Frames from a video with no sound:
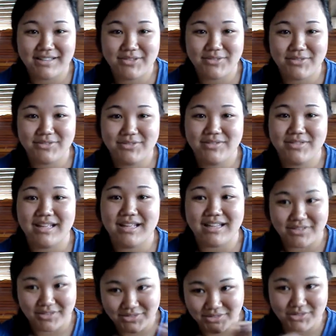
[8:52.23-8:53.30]
you,
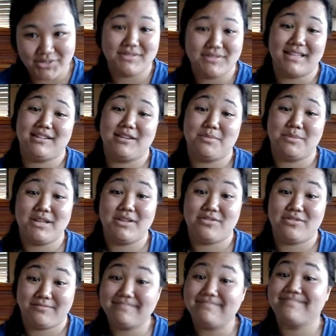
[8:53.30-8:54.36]
it deserves that
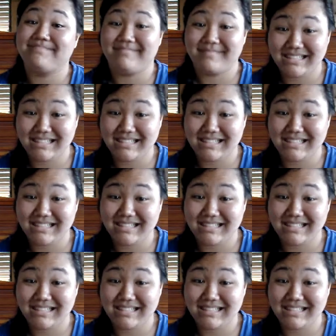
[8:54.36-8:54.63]
nomination.